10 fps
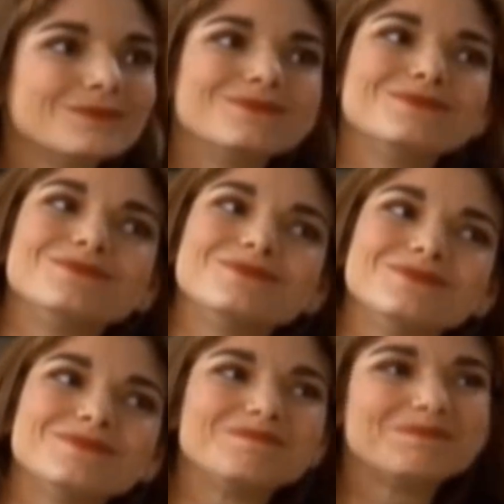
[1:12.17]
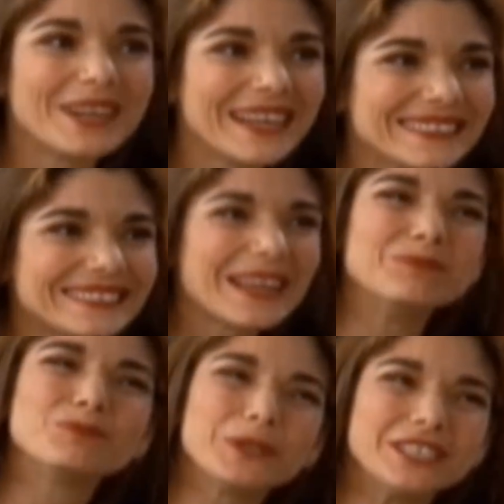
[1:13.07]
But
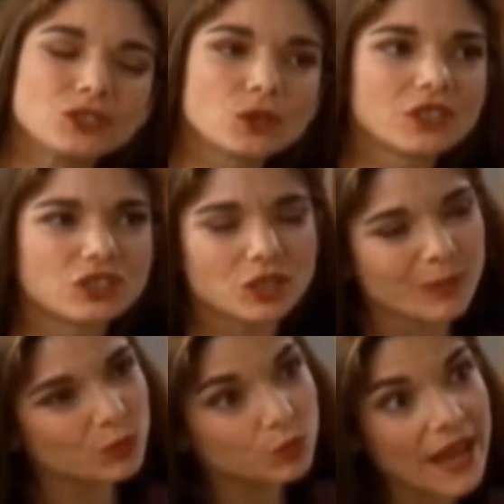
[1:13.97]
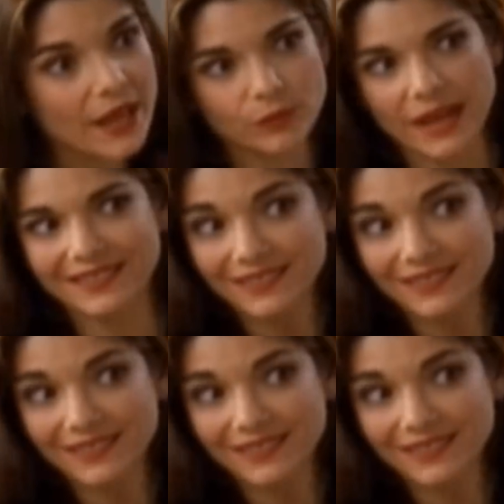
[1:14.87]
I'm pretty sure that it should be red. Red is